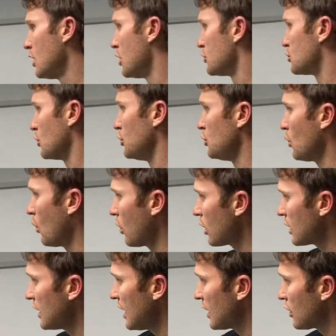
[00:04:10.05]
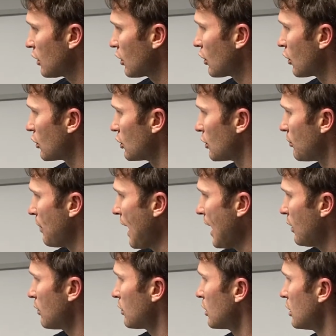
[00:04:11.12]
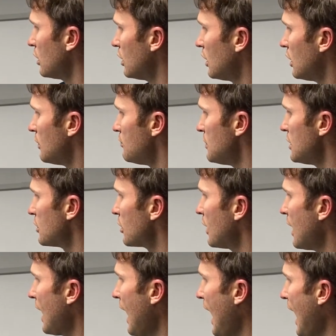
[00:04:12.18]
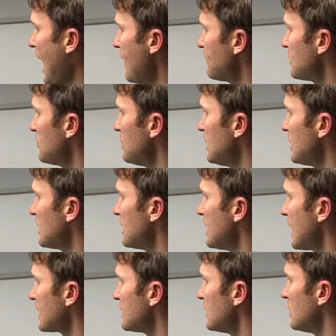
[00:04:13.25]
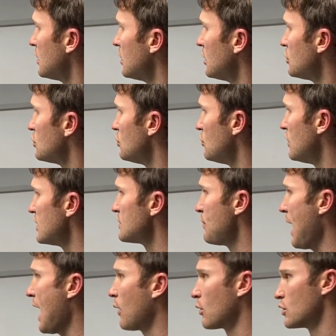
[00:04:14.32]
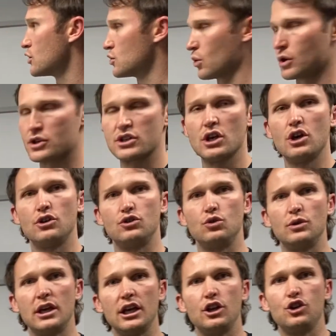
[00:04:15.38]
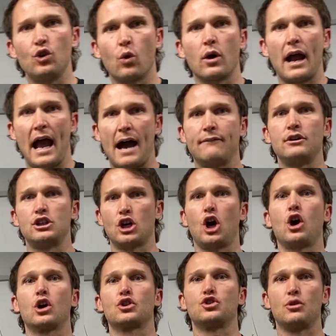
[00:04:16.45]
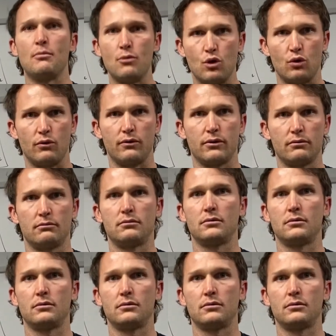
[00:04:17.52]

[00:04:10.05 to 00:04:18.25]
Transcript: So your kickr or your power meter have to be connected to this power source to get your avatar to move.